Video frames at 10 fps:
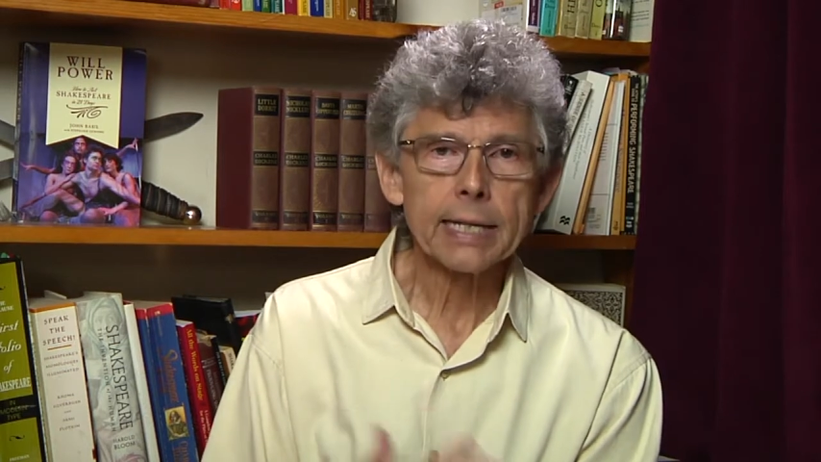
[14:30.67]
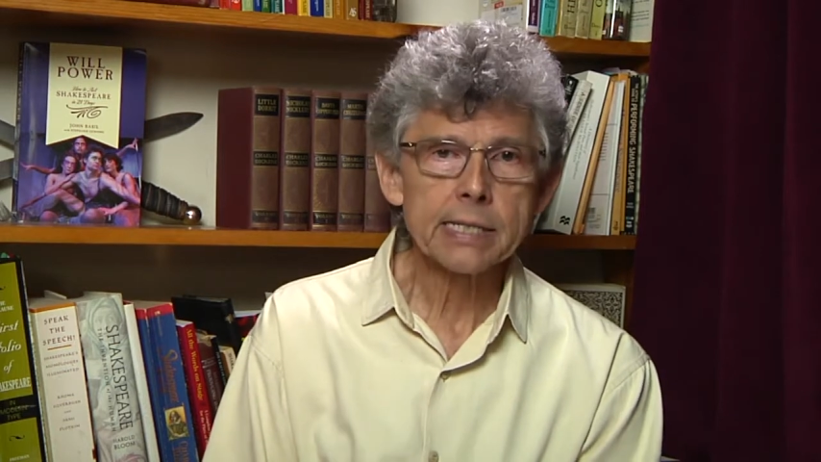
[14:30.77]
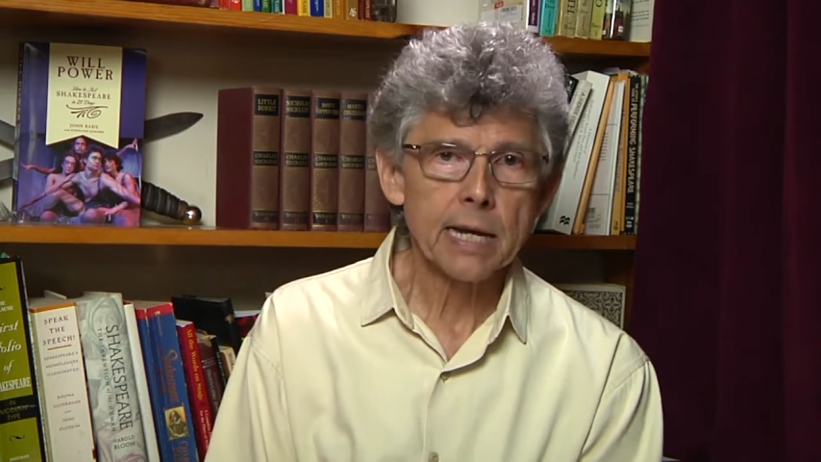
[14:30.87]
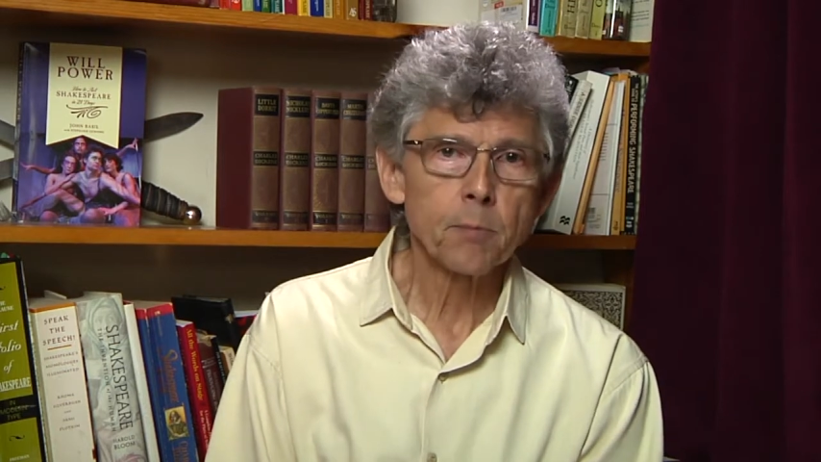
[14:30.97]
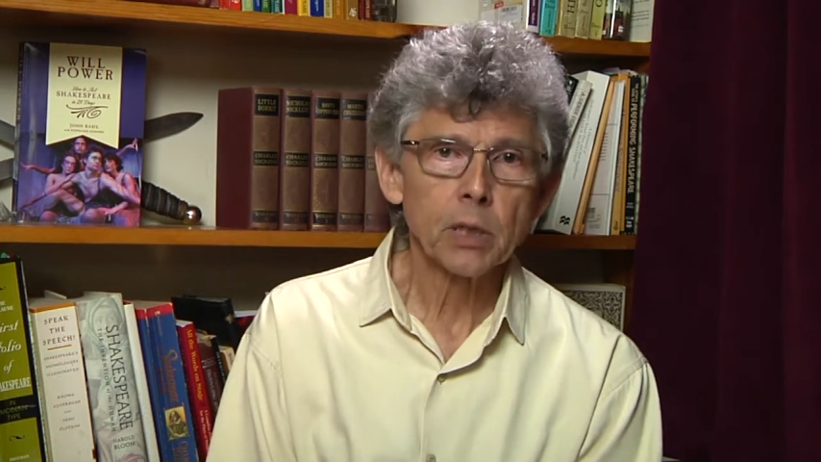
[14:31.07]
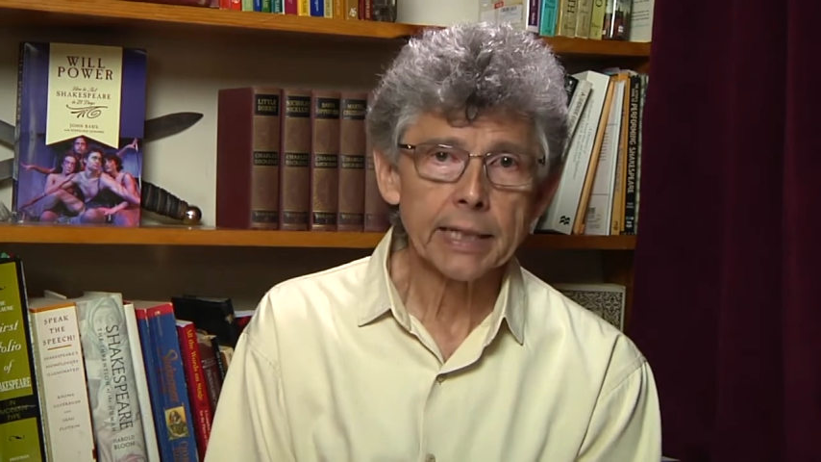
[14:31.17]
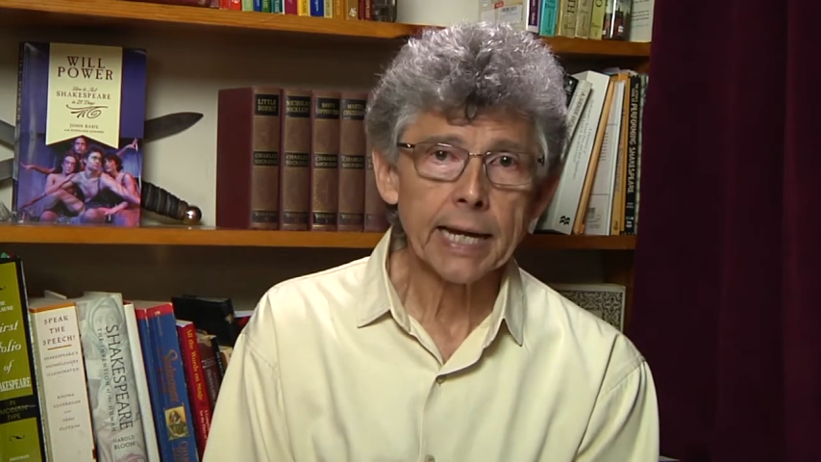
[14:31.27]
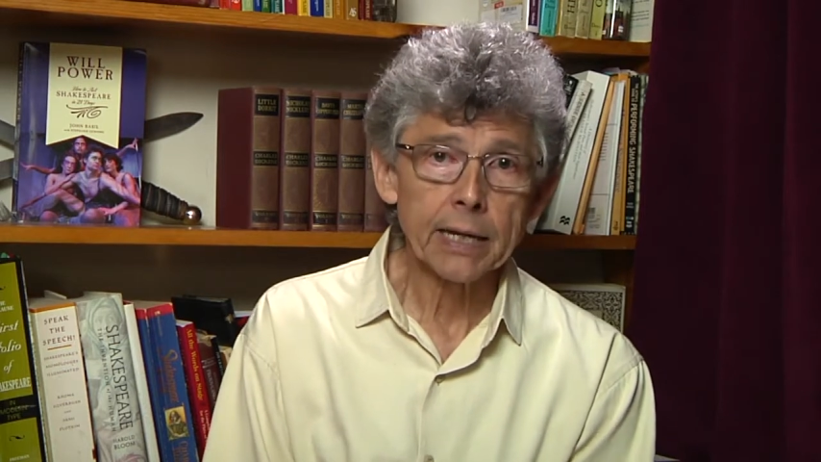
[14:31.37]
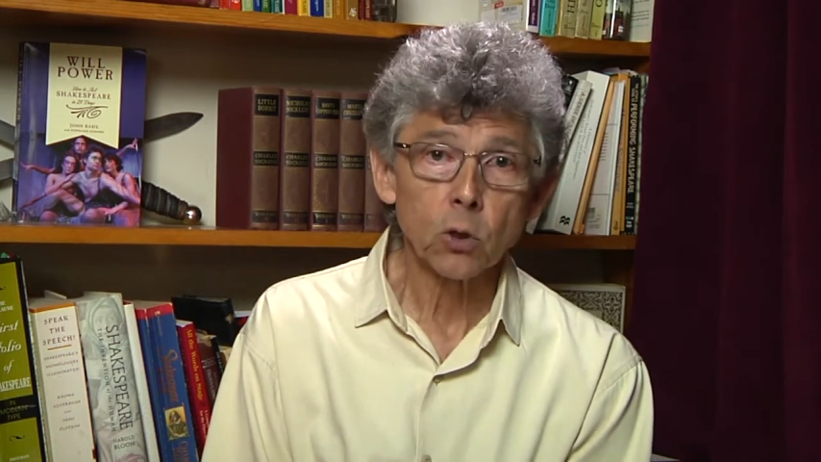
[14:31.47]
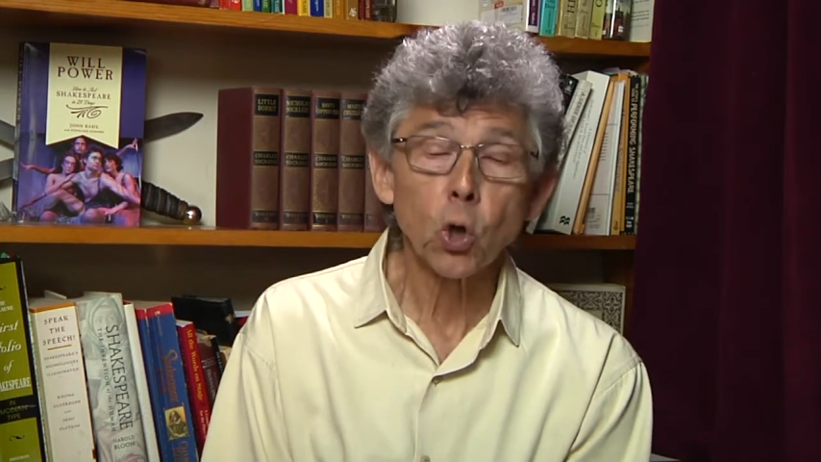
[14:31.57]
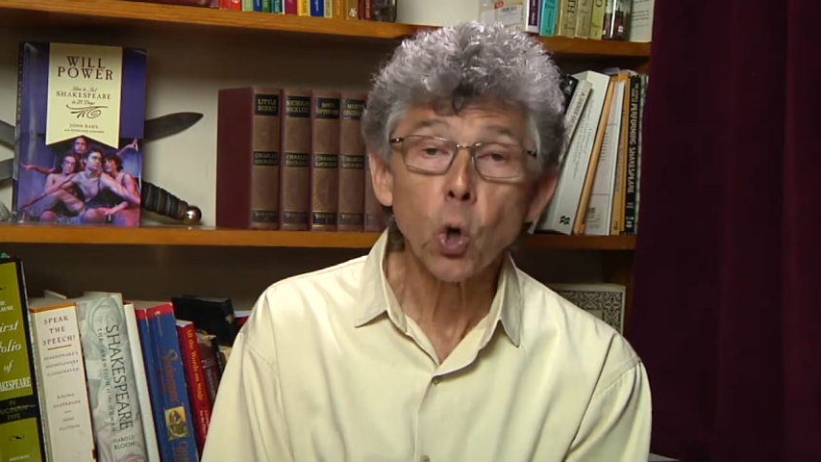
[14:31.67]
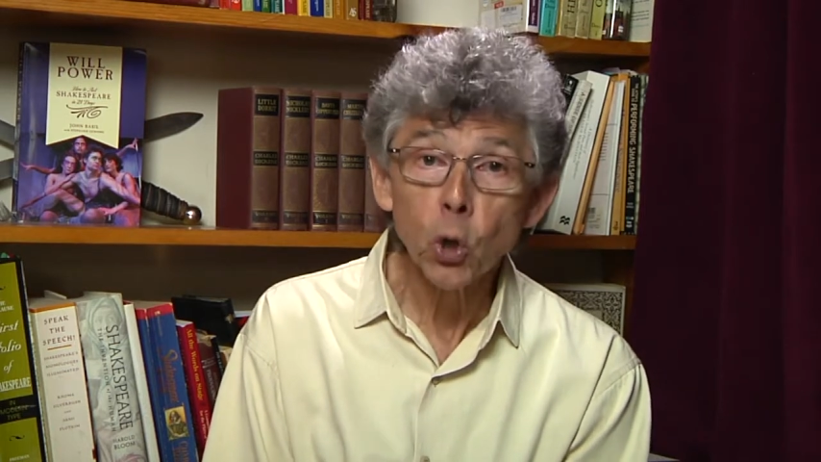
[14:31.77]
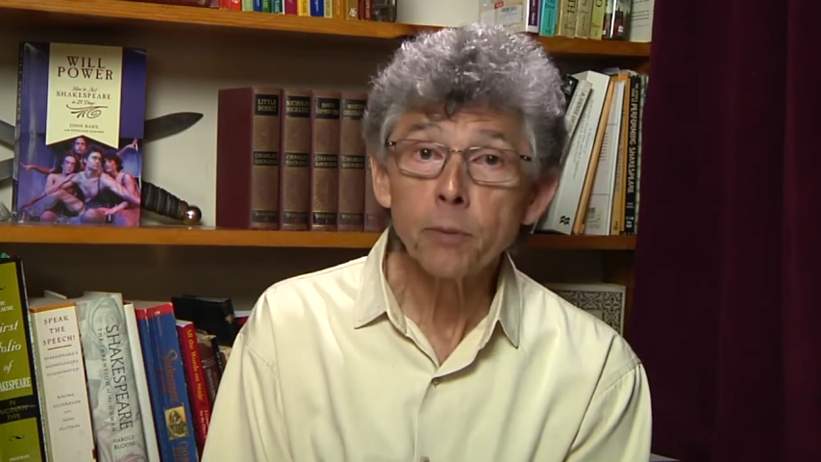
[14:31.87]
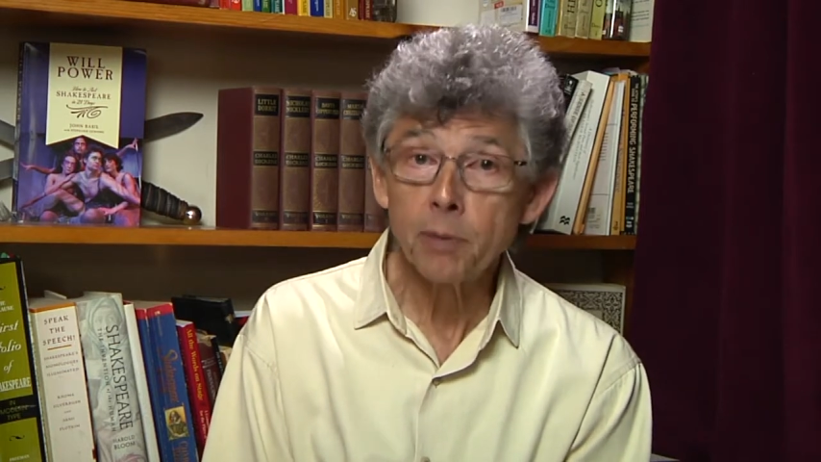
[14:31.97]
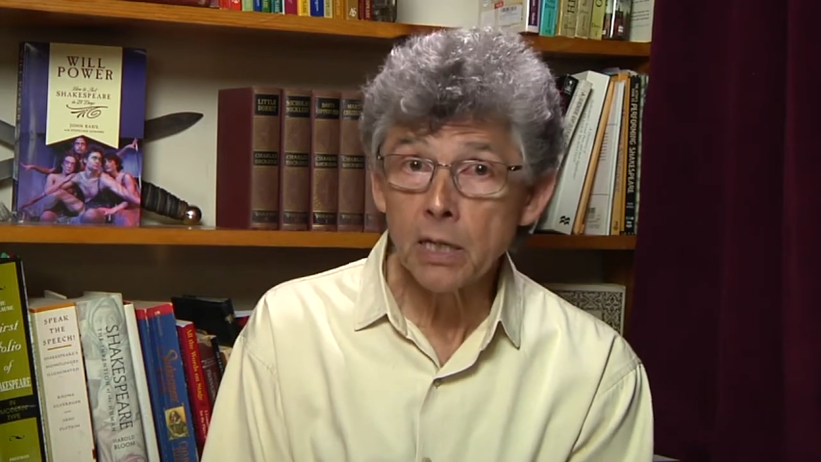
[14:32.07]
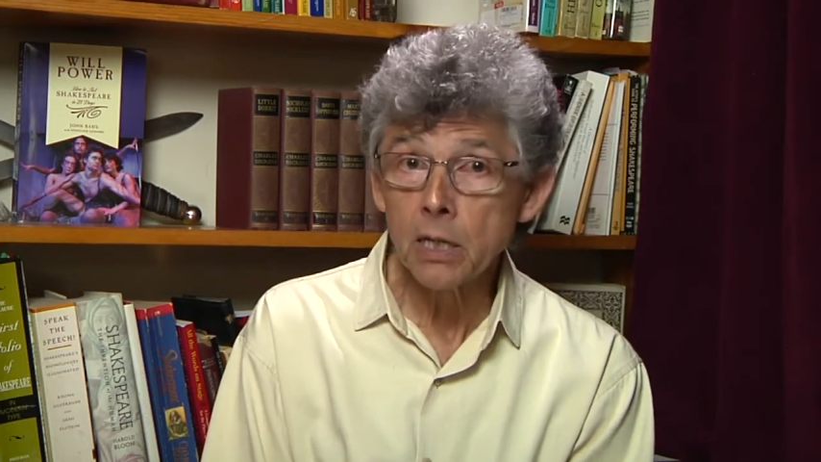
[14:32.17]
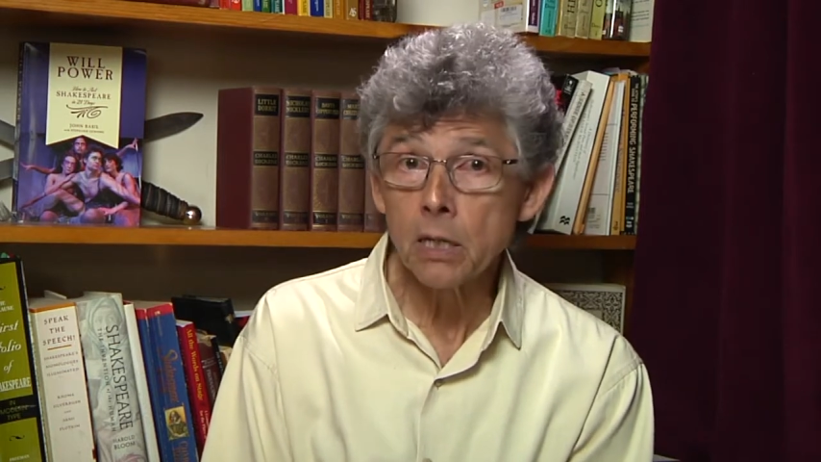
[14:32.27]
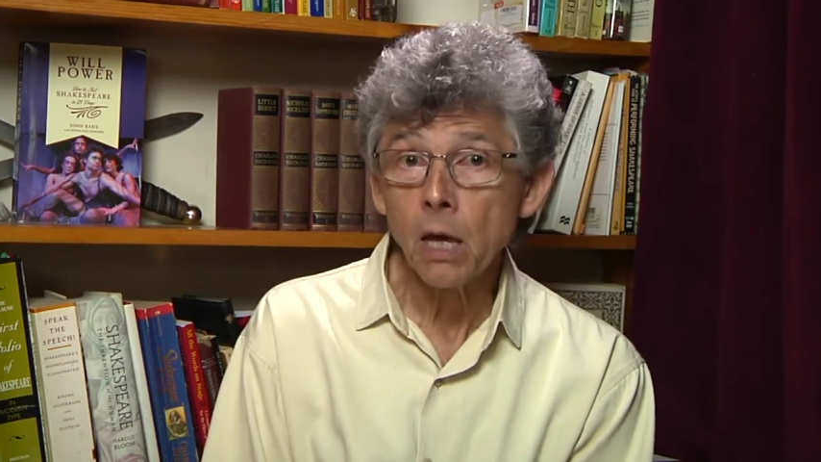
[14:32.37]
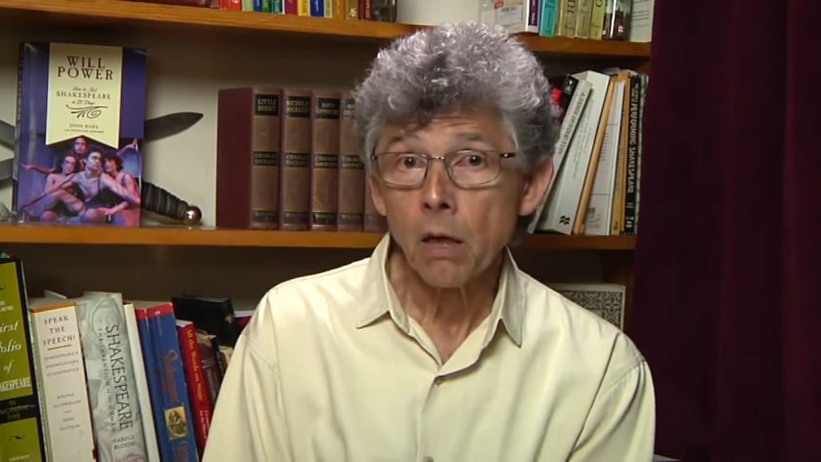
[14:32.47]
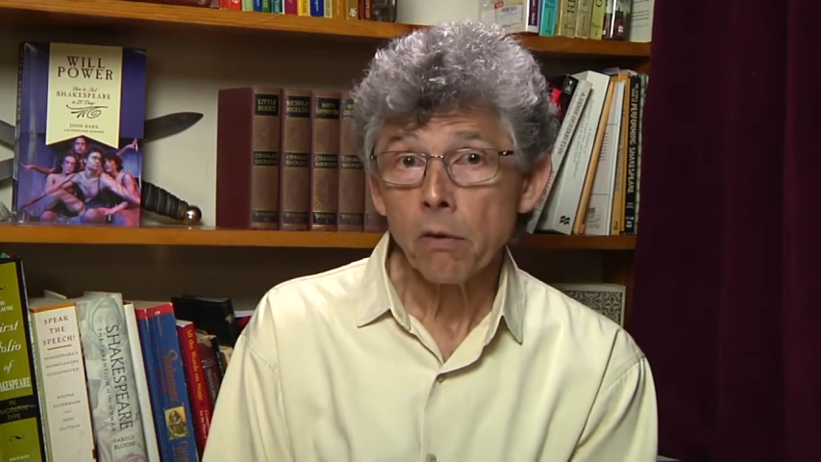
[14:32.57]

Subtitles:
example again could be